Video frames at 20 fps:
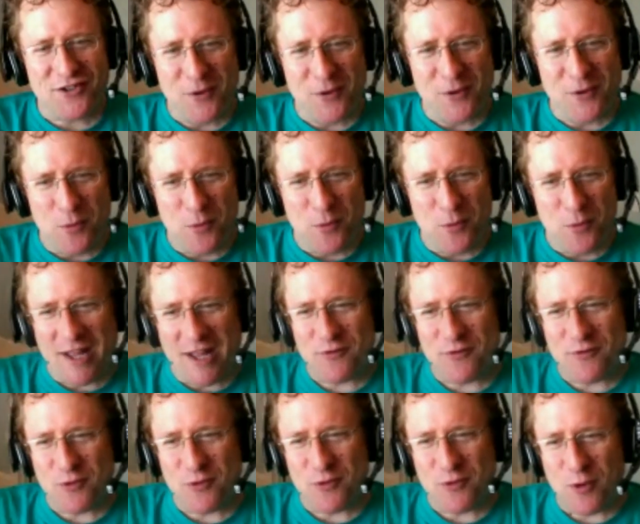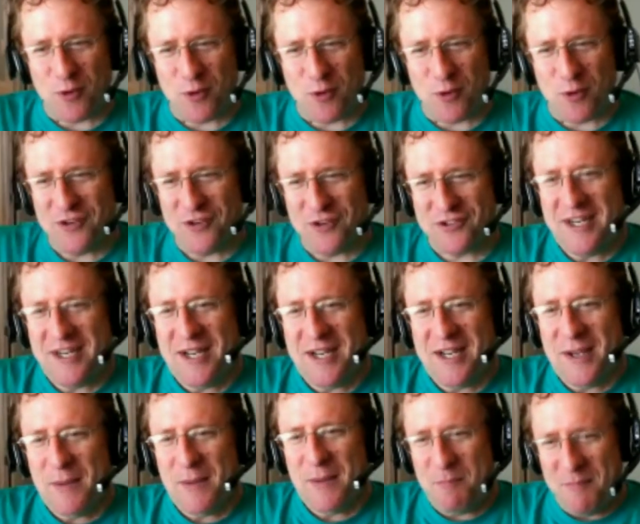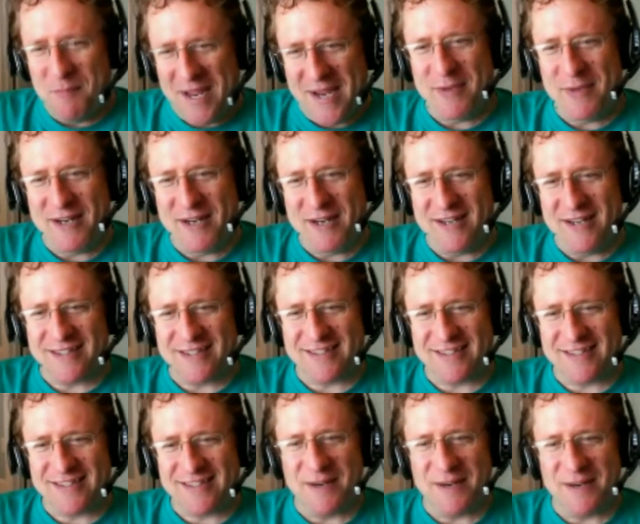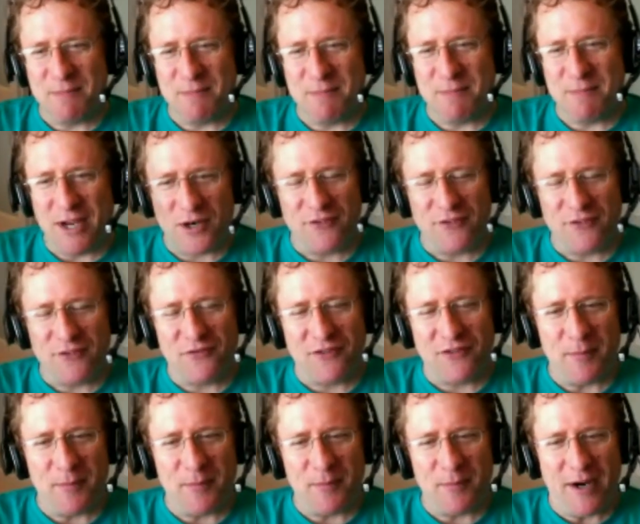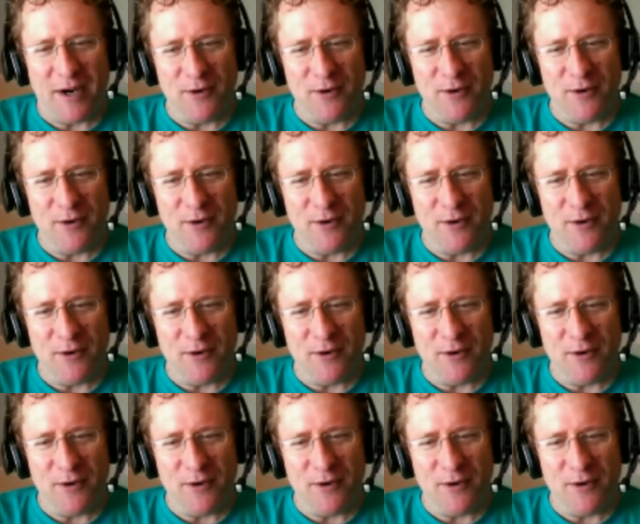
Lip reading: win the platform wars may be decided by superior firepower.